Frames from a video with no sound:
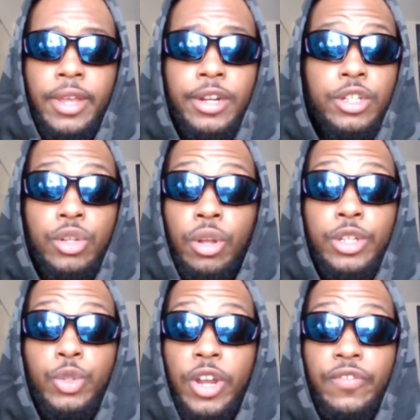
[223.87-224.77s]
Like the
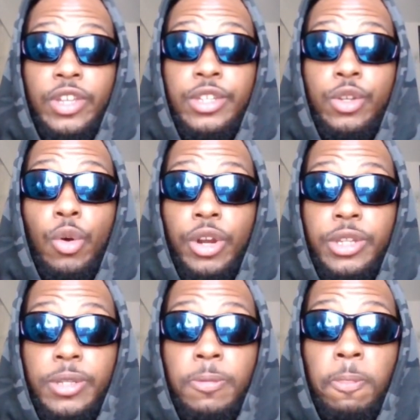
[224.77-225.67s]
Charlotte traffic is
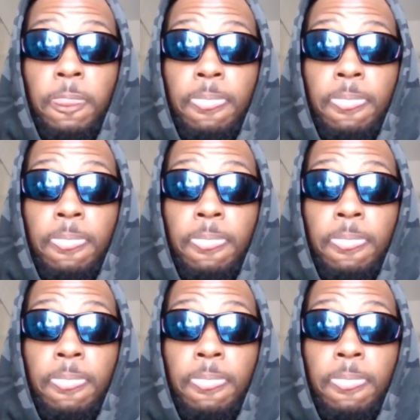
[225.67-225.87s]
crazy.